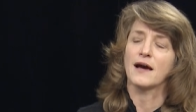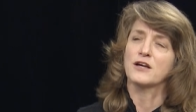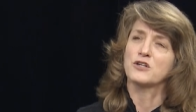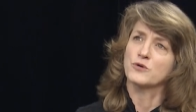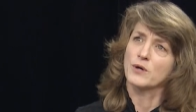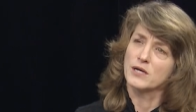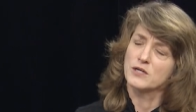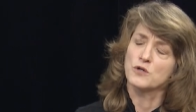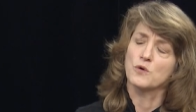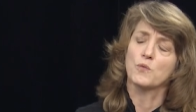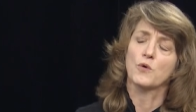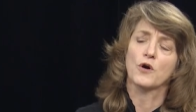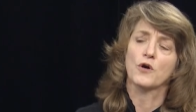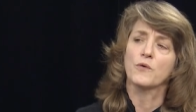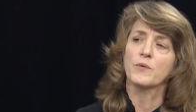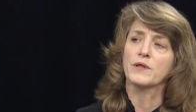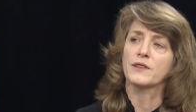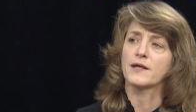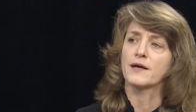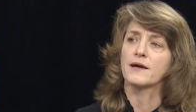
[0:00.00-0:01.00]
I tried to
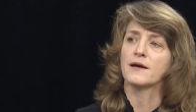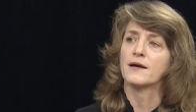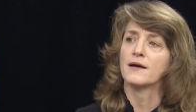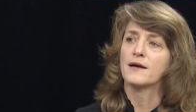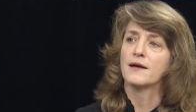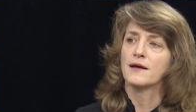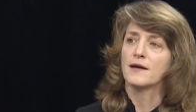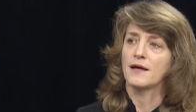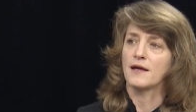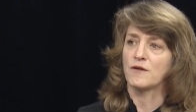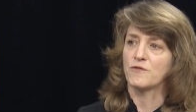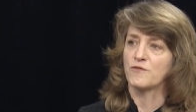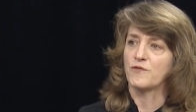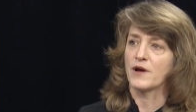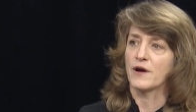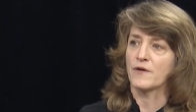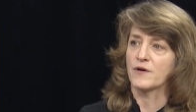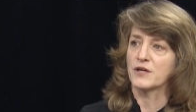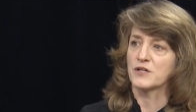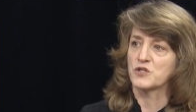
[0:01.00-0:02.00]
work with it in
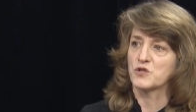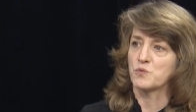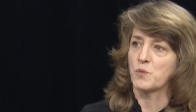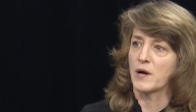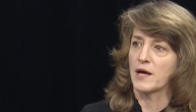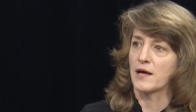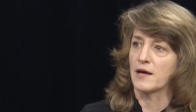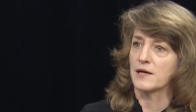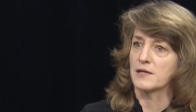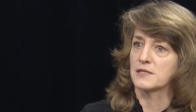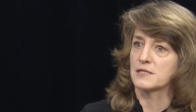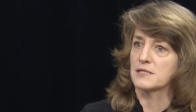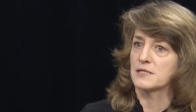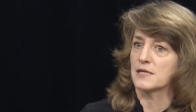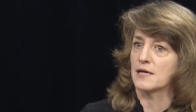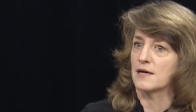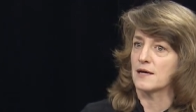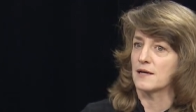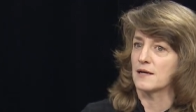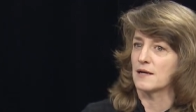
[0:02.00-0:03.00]
various
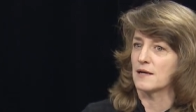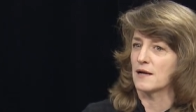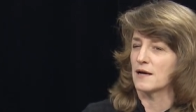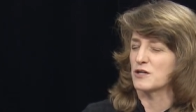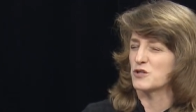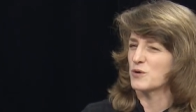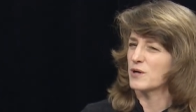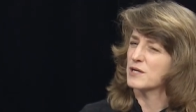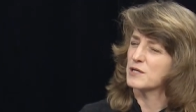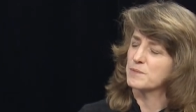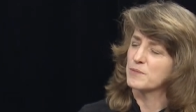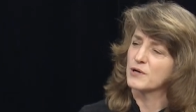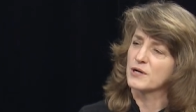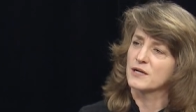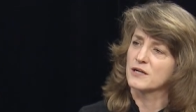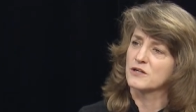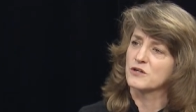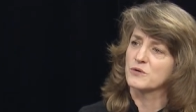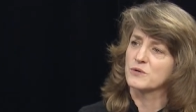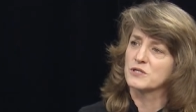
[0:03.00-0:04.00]
ways and I tried to put
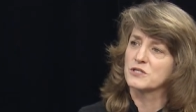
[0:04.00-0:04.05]
it into a